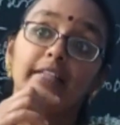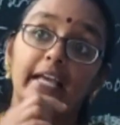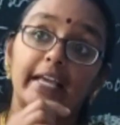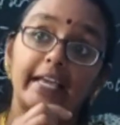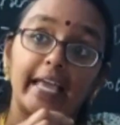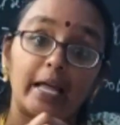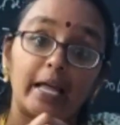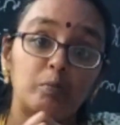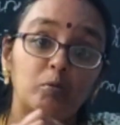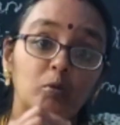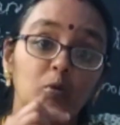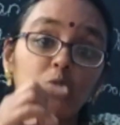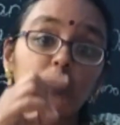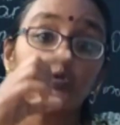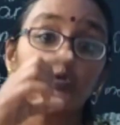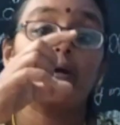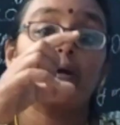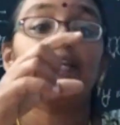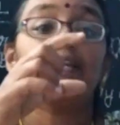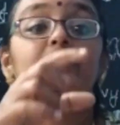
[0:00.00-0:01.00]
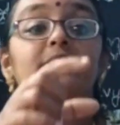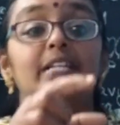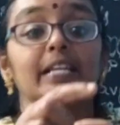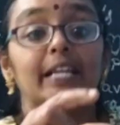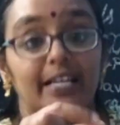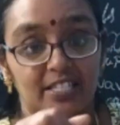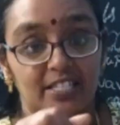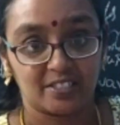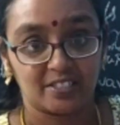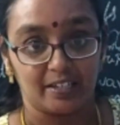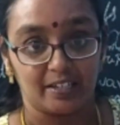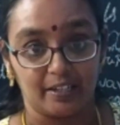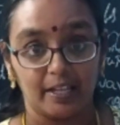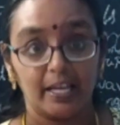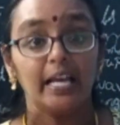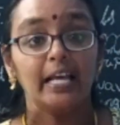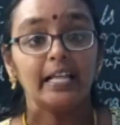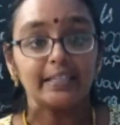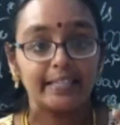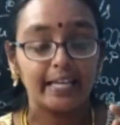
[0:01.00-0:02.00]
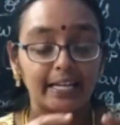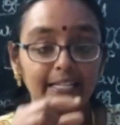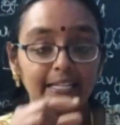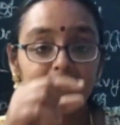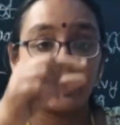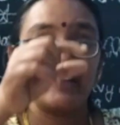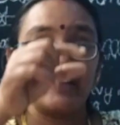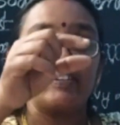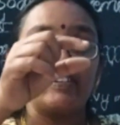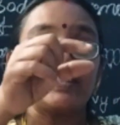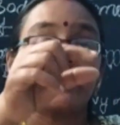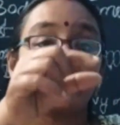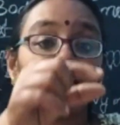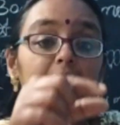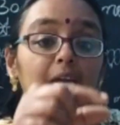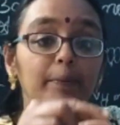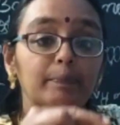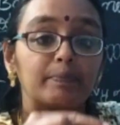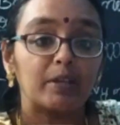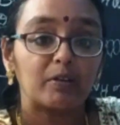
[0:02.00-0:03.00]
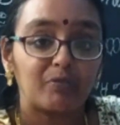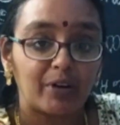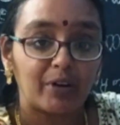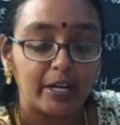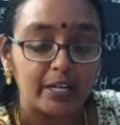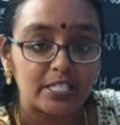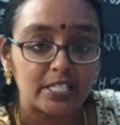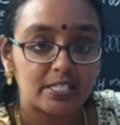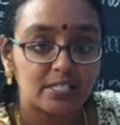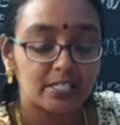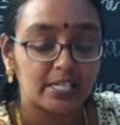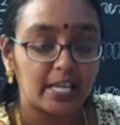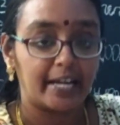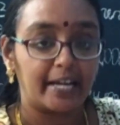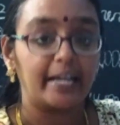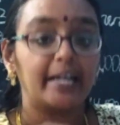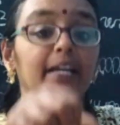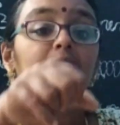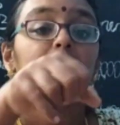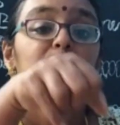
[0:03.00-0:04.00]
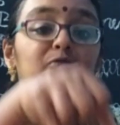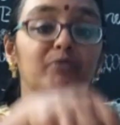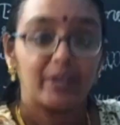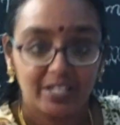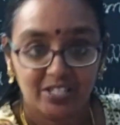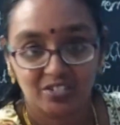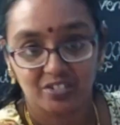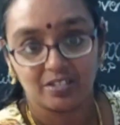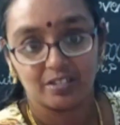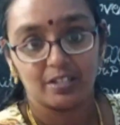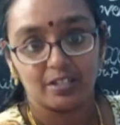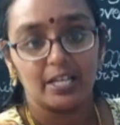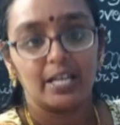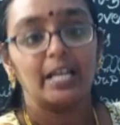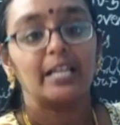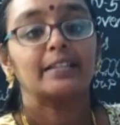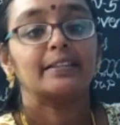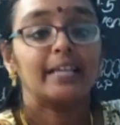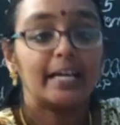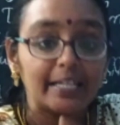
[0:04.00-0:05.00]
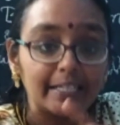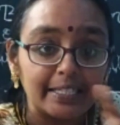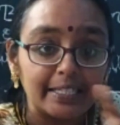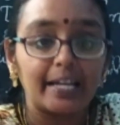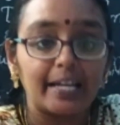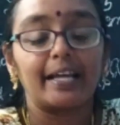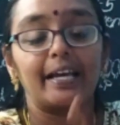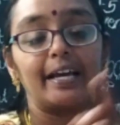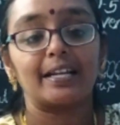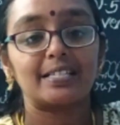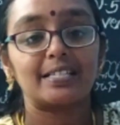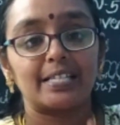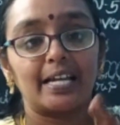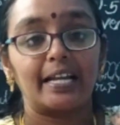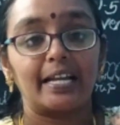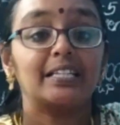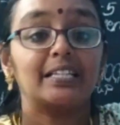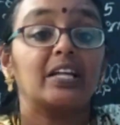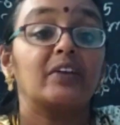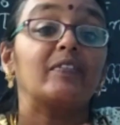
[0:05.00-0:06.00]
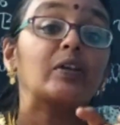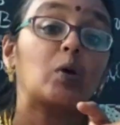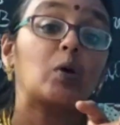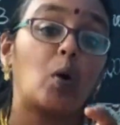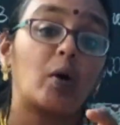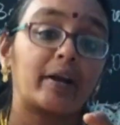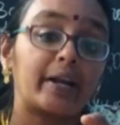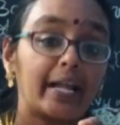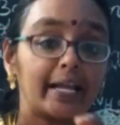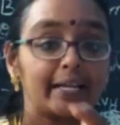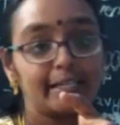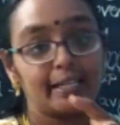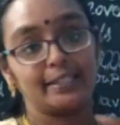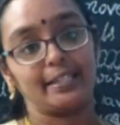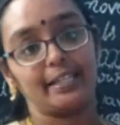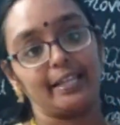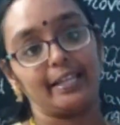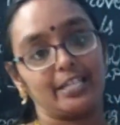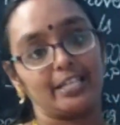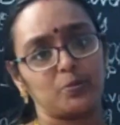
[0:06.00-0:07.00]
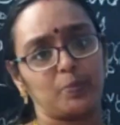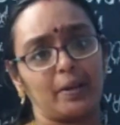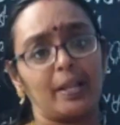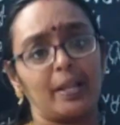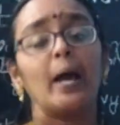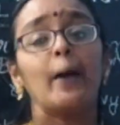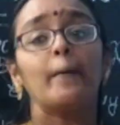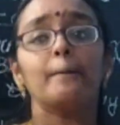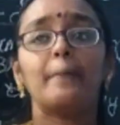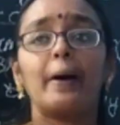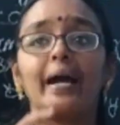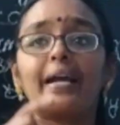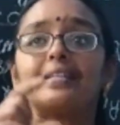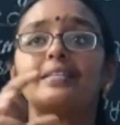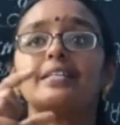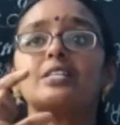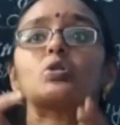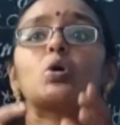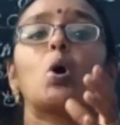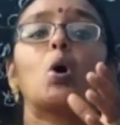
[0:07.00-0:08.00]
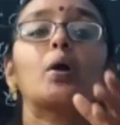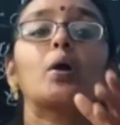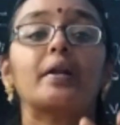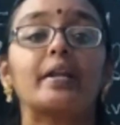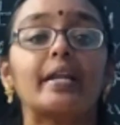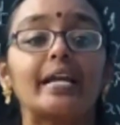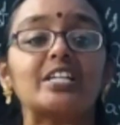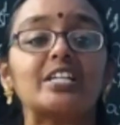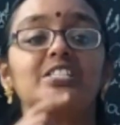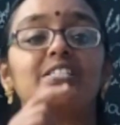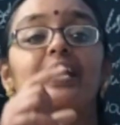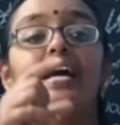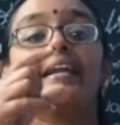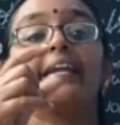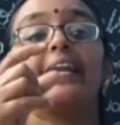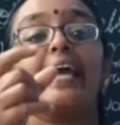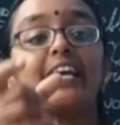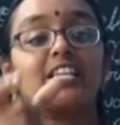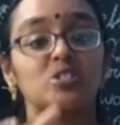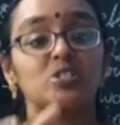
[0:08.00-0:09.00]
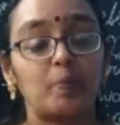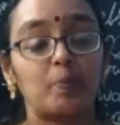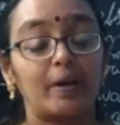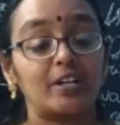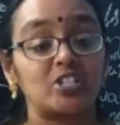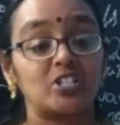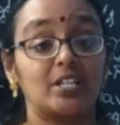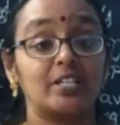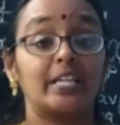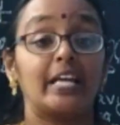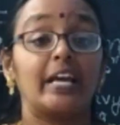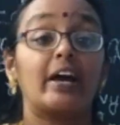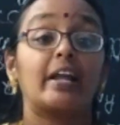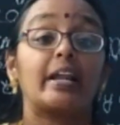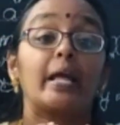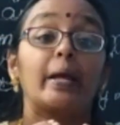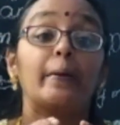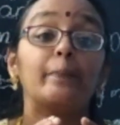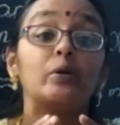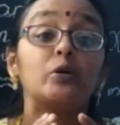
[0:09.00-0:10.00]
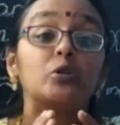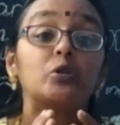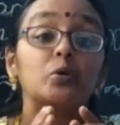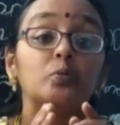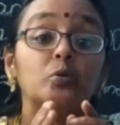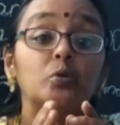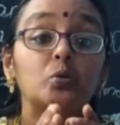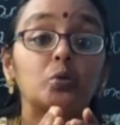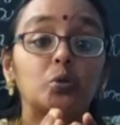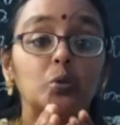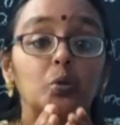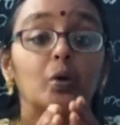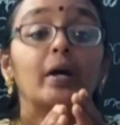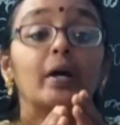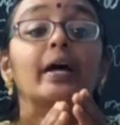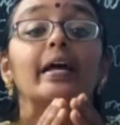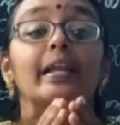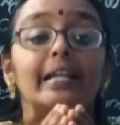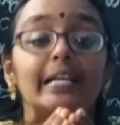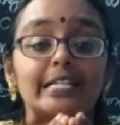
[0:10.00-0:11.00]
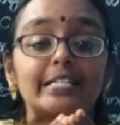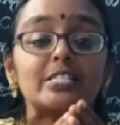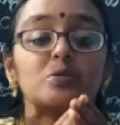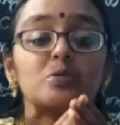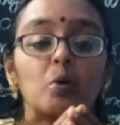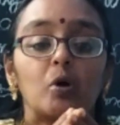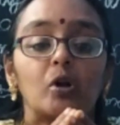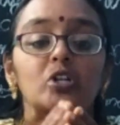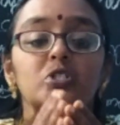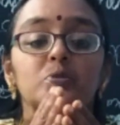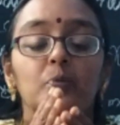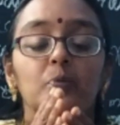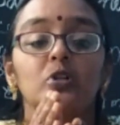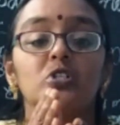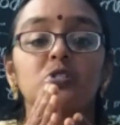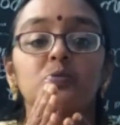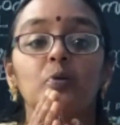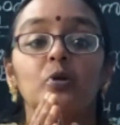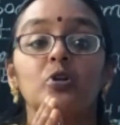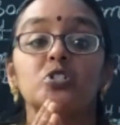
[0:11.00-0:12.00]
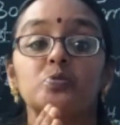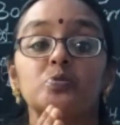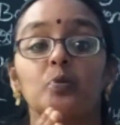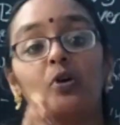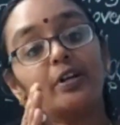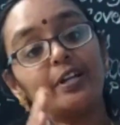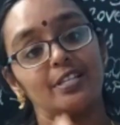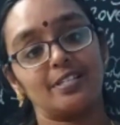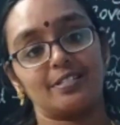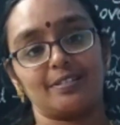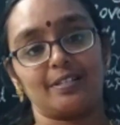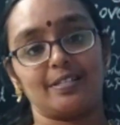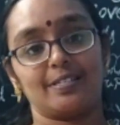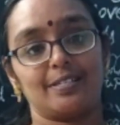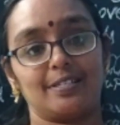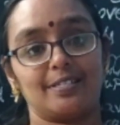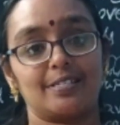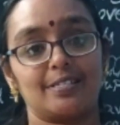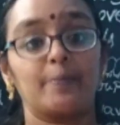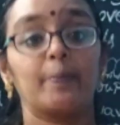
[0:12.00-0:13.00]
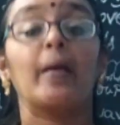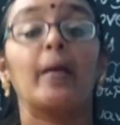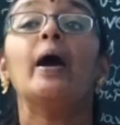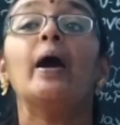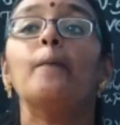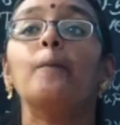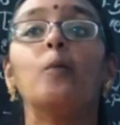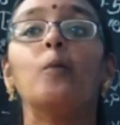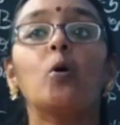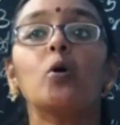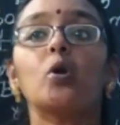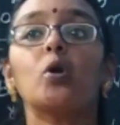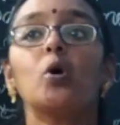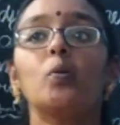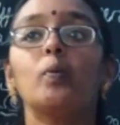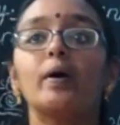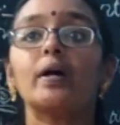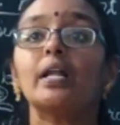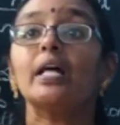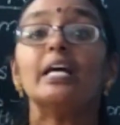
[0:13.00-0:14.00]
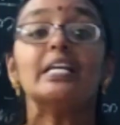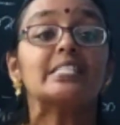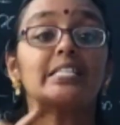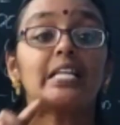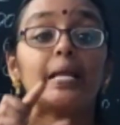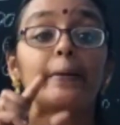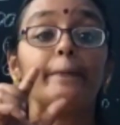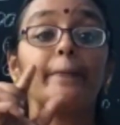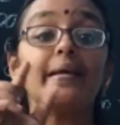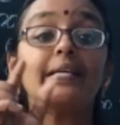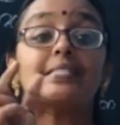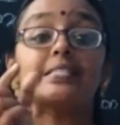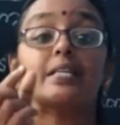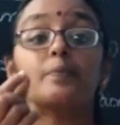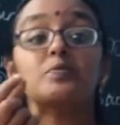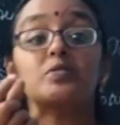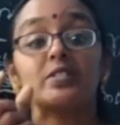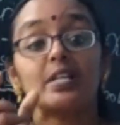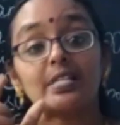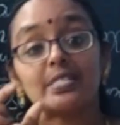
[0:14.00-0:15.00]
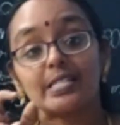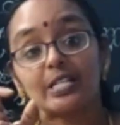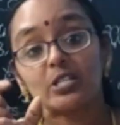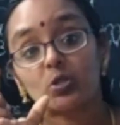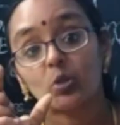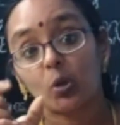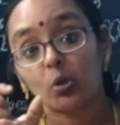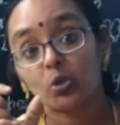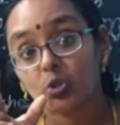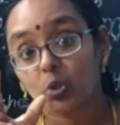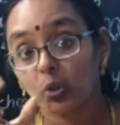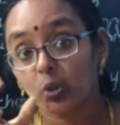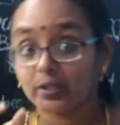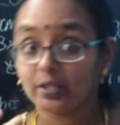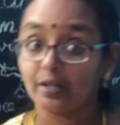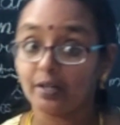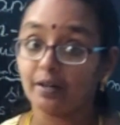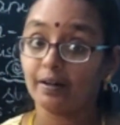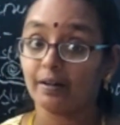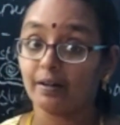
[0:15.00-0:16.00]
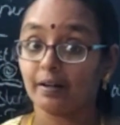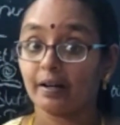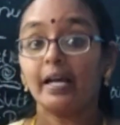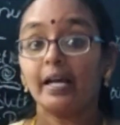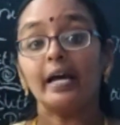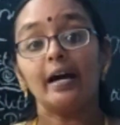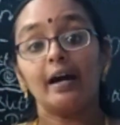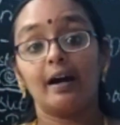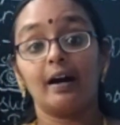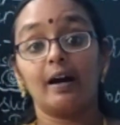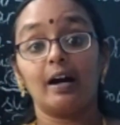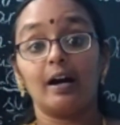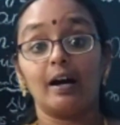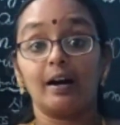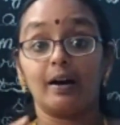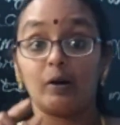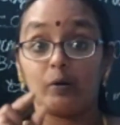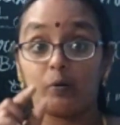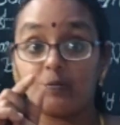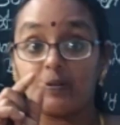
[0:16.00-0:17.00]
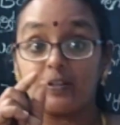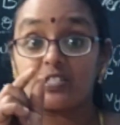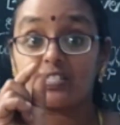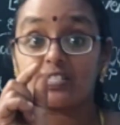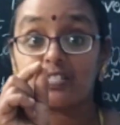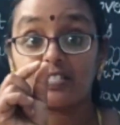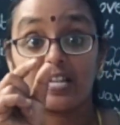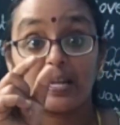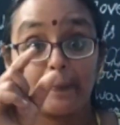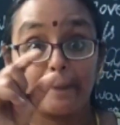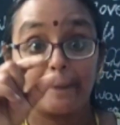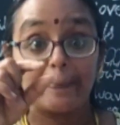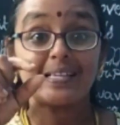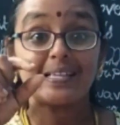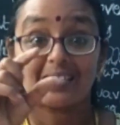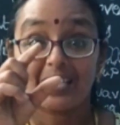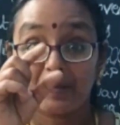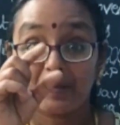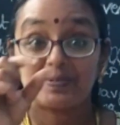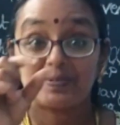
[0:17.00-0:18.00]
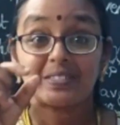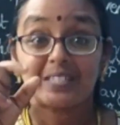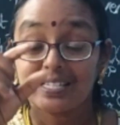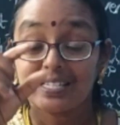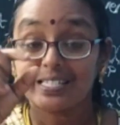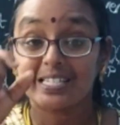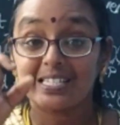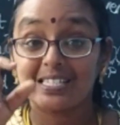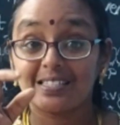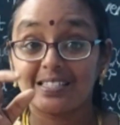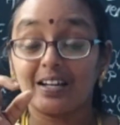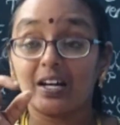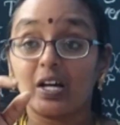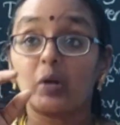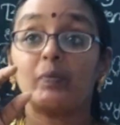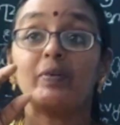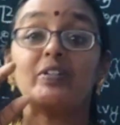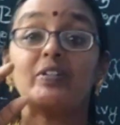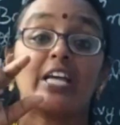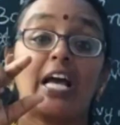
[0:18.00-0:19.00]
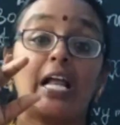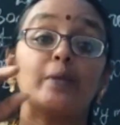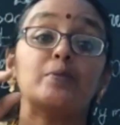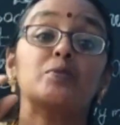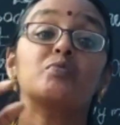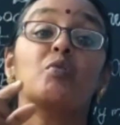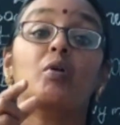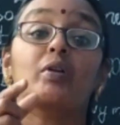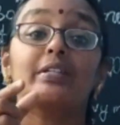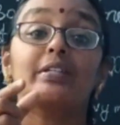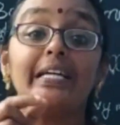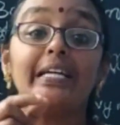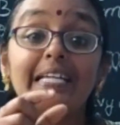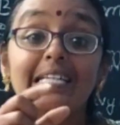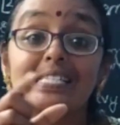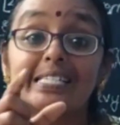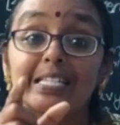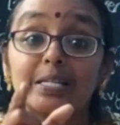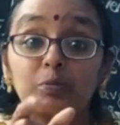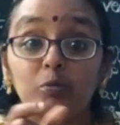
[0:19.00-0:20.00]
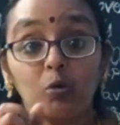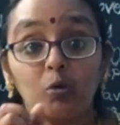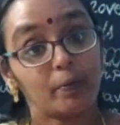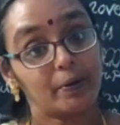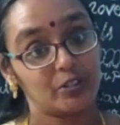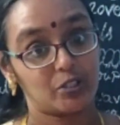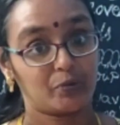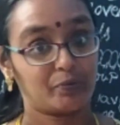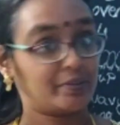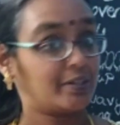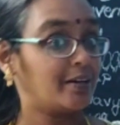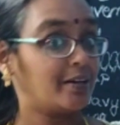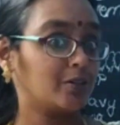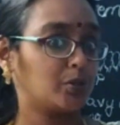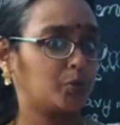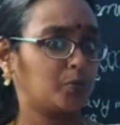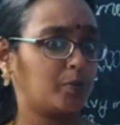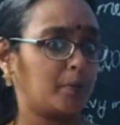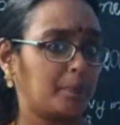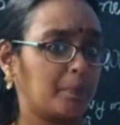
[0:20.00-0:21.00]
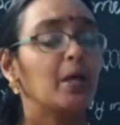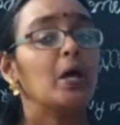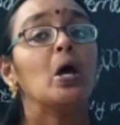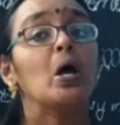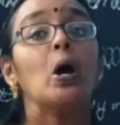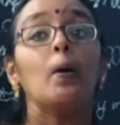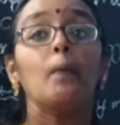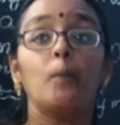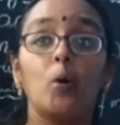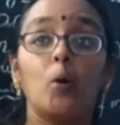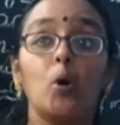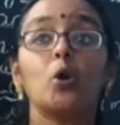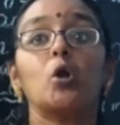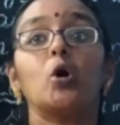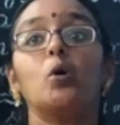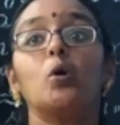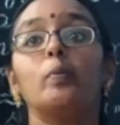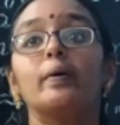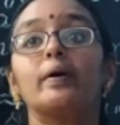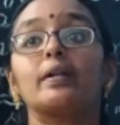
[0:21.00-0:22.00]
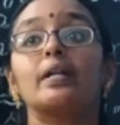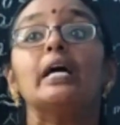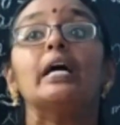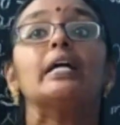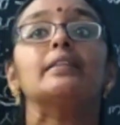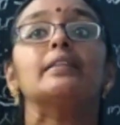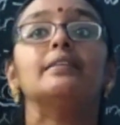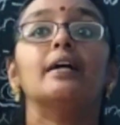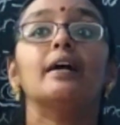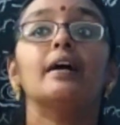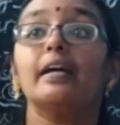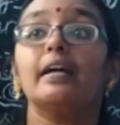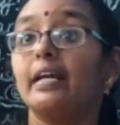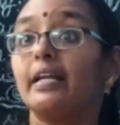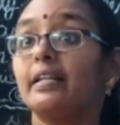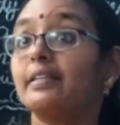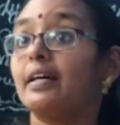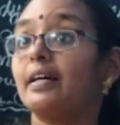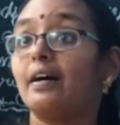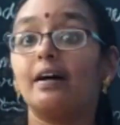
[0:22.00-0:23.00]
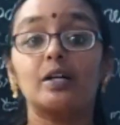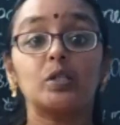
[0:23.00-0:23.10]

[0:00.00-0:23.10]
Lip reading: they can move to a little extent. Then they will keep the front side fixed. Then the rear side they will contract and then expand. By this contraction and expansion, they are able to move to little small distances. Moreover, slimy substance is also there. Which slimy substance is there, which helps for the easy movement of the earthworm. Moreover, in the